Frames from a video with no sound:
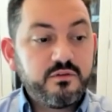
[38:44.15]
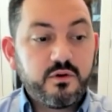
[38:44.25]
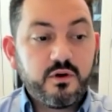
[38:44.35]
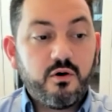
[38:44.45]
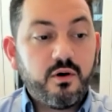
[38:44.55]
So
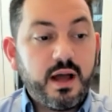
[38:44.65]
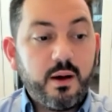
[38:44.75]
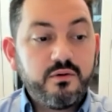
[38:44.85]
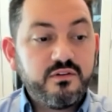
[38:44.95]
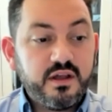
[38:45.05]
Cole, I
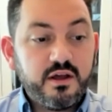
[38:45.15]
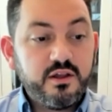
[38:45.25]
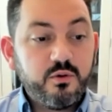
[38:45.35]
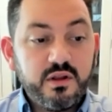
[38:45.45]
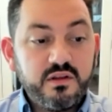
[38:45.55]
would just tell
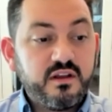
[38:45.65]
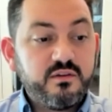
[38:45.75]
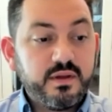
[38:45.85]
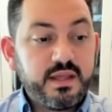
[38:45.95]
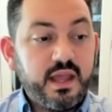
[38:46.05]
you, reach out
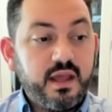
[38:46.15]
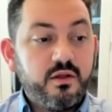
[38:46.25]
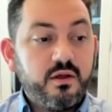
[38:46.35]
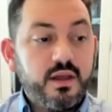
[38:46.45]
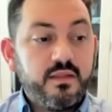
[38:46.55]
to
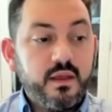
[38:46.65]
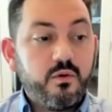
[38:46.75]
Michaela and they